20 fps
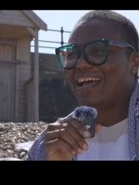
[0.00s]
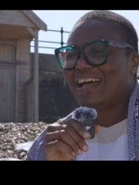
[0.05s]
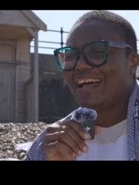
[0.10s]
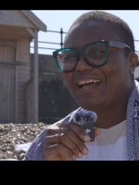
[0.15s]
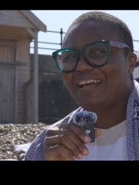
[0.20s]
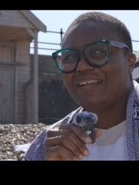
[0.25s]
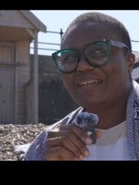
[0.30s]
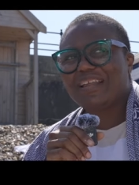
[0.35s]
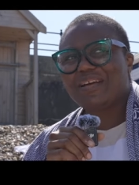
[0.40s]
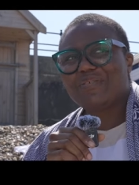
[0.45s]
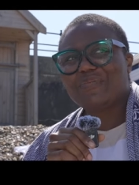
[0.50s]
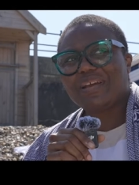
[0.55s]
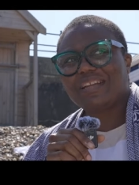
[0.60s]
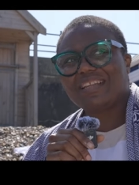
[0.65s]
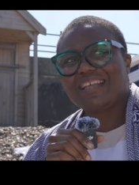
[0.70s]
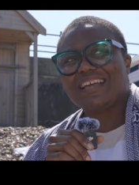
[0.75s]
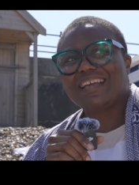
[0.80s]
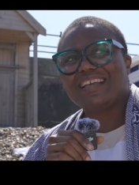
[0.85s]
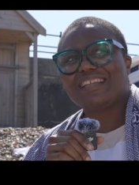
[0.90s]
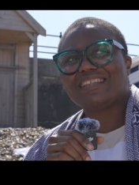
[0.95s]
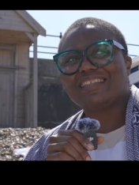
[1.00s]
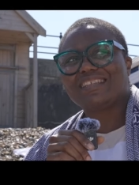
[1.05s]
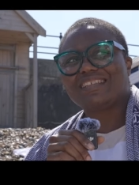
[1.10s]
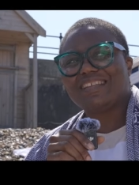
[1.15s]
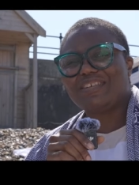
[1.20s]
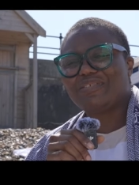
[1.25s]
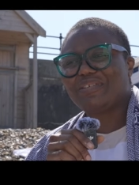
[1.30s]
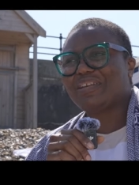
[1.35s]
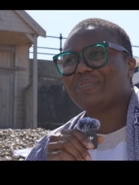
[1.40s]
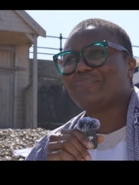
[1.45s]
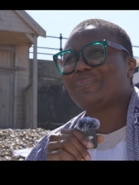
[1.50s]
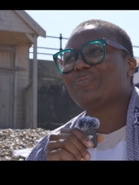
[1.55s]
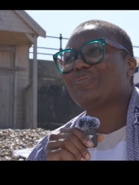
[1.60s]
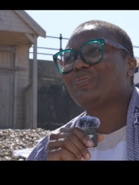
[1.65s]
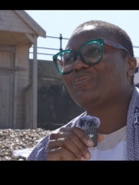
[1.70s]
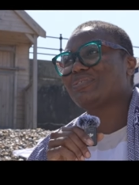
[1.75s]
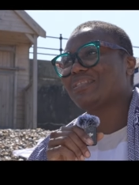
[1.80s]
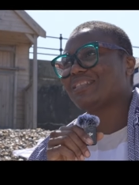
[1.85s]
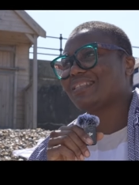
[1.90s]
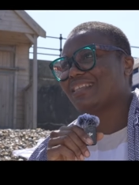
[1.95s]
And I went ahead, the enemy
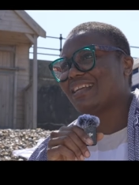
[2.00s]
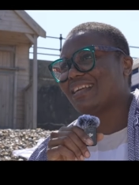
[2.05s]
uses